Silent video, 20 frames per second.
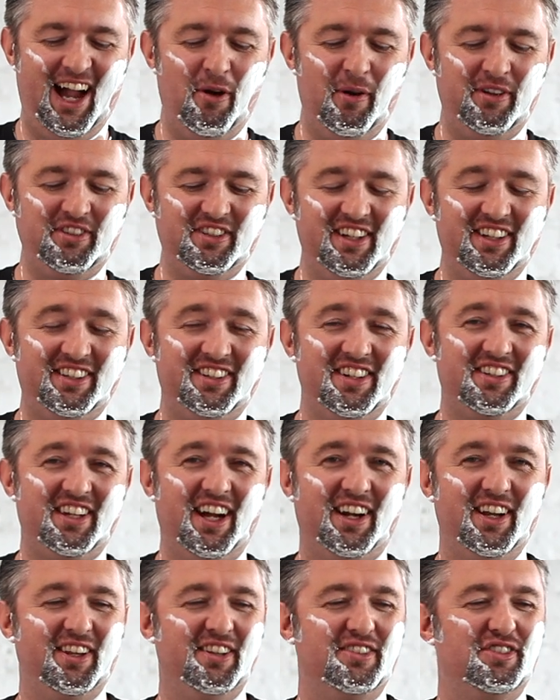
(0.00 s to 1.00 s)
I always get a kick
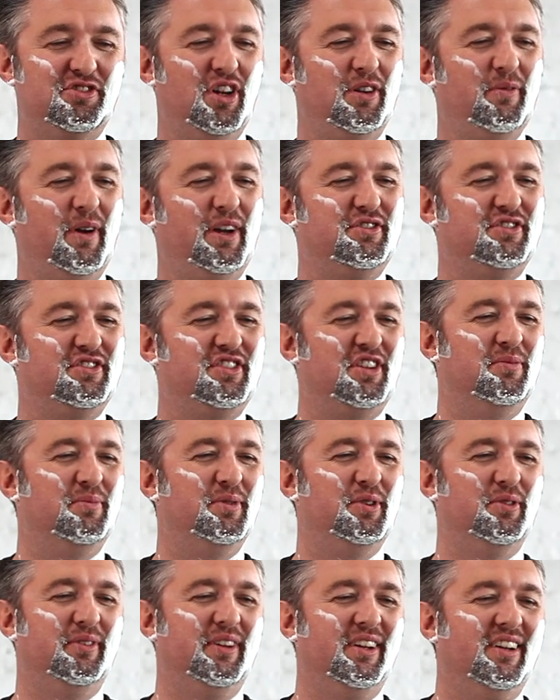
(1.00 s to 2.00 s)
out of the straight razors in the
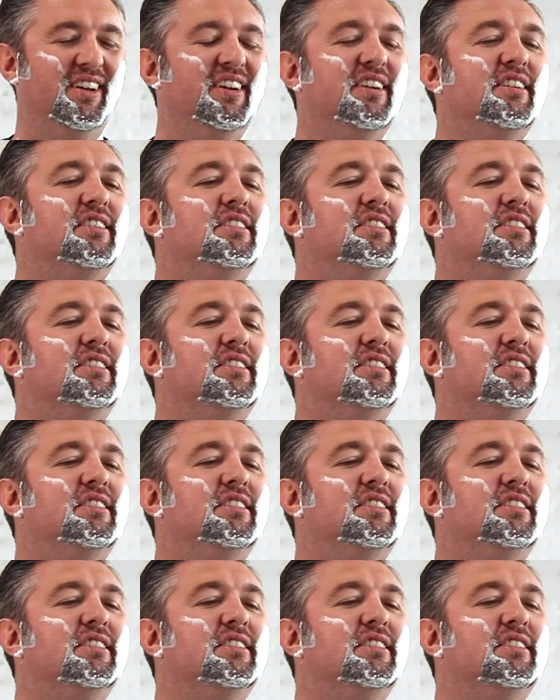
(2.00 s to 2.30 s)
movie.